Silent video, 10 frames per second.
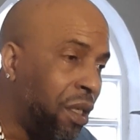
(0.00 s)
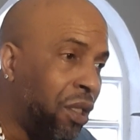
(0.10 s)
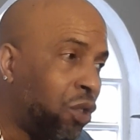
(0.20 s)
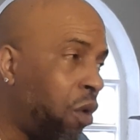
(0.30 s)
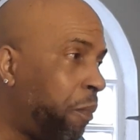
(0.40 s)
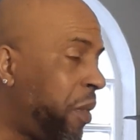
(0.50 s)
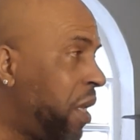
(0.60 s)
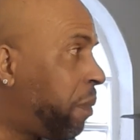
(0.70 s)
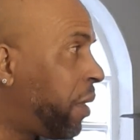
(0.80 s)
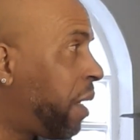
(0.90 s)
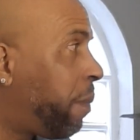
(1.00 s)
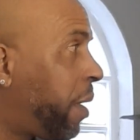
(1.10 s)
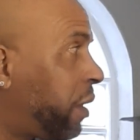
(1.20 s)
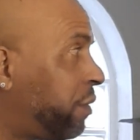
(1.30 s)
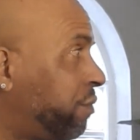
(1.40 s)
Some people they're
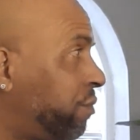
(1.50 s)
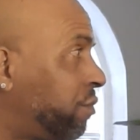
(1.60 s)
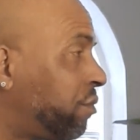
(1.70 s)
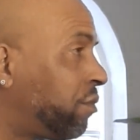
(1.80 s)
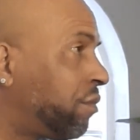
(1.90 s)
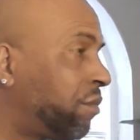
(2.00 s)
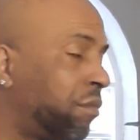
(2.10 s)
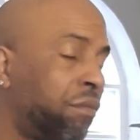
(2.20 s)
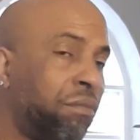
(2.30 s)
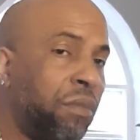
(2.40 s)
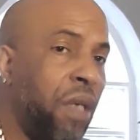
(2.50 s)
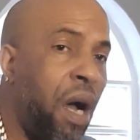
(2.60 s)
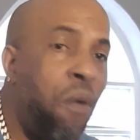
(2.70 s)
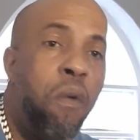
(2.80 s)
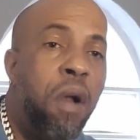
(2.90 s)
on
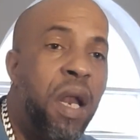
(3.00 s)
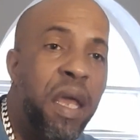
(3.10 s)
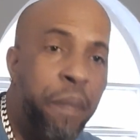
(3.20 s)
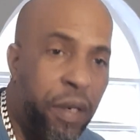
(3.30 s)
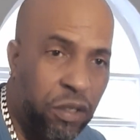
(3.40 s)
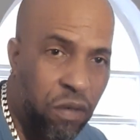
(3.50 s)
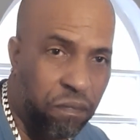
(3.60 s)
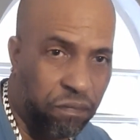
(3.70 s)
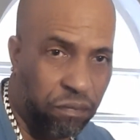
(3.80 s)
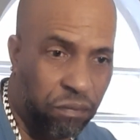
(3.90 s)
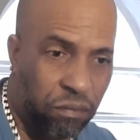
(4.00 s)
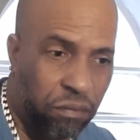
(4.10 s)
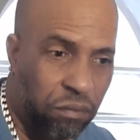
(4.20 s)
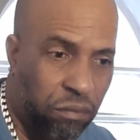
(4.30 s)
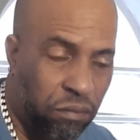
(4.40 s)
a whole heap of something.
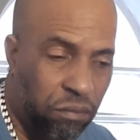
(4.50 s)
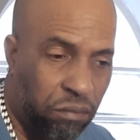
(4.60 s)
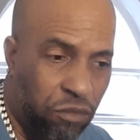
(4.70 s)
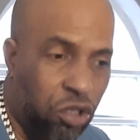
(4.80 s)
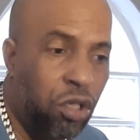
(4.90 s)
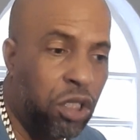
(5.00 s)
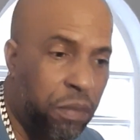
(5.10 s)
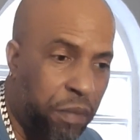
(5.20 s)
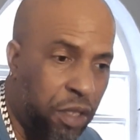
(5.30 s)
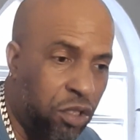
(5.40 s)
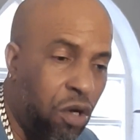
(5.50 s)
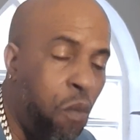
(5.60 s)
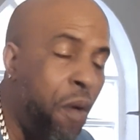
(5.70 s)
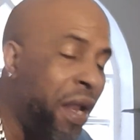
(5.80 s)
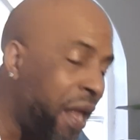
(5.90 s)
Trust me. So
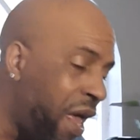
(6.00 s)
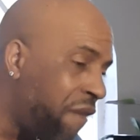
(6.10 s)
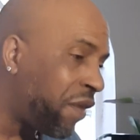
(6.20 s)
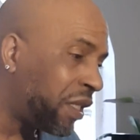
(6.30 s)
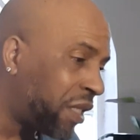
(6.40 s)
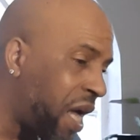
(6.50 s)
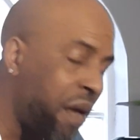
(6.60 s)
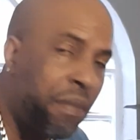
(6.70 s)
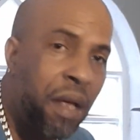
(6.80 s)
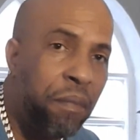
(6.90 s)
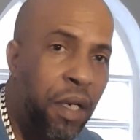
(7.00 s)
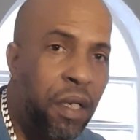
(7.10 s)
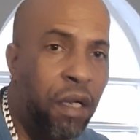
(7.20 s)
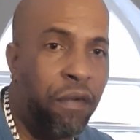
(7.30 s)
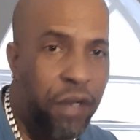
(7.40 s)
whenever time them get
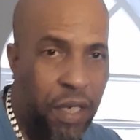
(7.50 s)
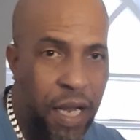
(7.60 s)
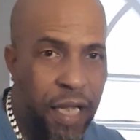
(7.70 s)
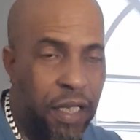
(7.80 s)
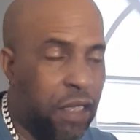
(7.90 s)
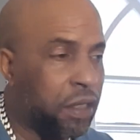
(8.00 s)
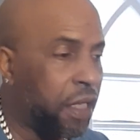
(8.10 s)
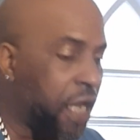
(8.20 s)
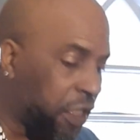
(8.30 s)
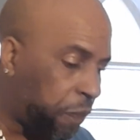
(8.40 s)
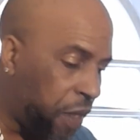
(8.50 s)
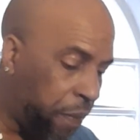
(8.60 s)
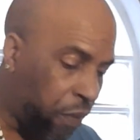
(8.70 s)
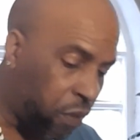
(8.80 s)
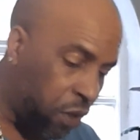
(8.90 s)
the green light and say, yes
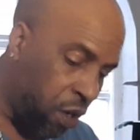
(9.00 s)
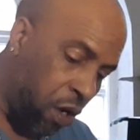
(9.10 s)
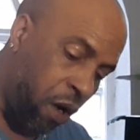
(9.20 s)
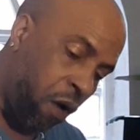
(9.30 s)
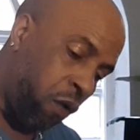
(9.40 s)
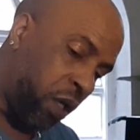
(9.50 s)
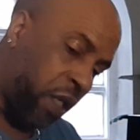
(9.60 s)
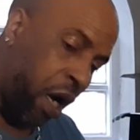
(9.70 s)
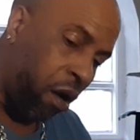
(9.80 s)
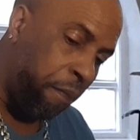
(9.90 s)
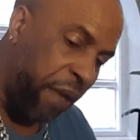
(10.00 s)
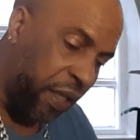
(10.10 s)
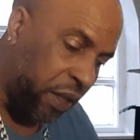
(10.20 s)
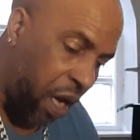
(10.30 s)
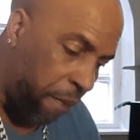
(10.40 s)
people, when you can go
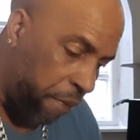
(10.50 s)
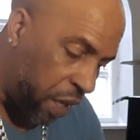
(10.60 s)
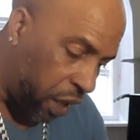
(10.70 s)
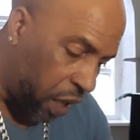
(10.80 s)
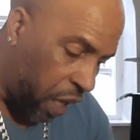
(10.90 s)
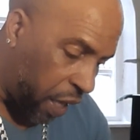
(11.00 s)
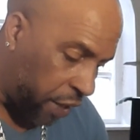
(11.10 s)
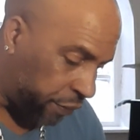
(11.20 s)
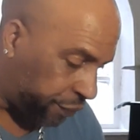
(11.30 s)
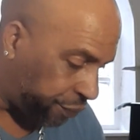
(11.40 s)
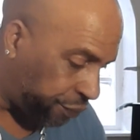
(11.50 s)
mix and mingle again,